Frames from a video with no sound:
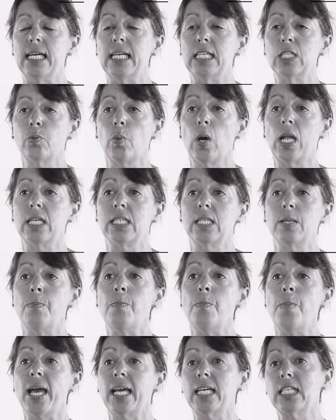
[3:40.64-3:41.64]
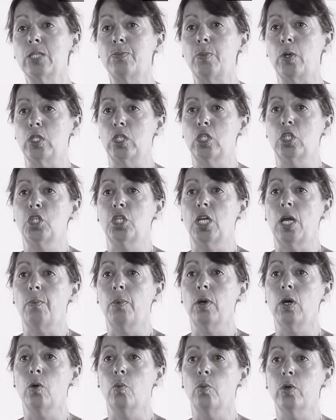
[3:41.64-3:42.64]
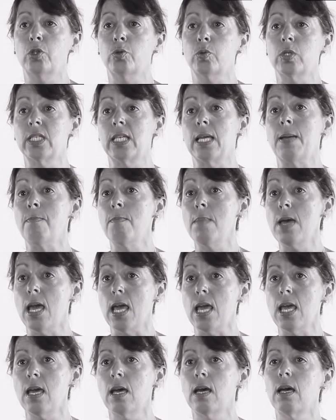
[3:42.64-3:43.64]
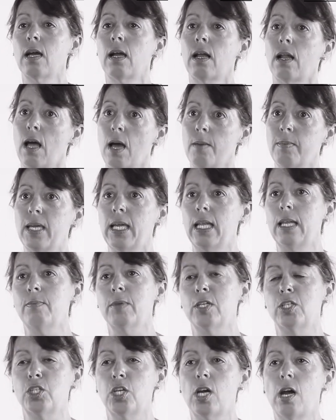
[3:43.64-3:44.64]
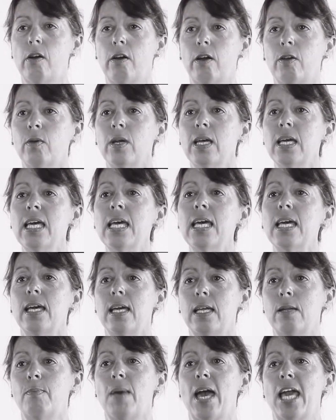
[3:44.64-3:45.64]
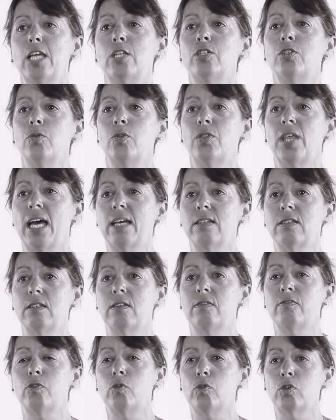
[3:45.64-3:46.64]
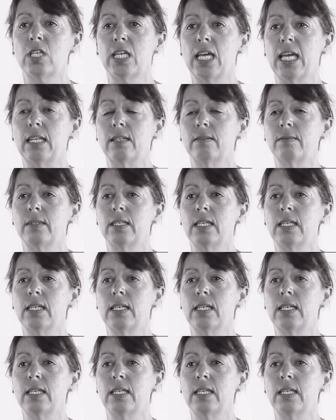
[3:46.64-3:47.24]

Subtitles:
as well as a mega sponsorship which will see me climb Kilimanjaro in May 2014.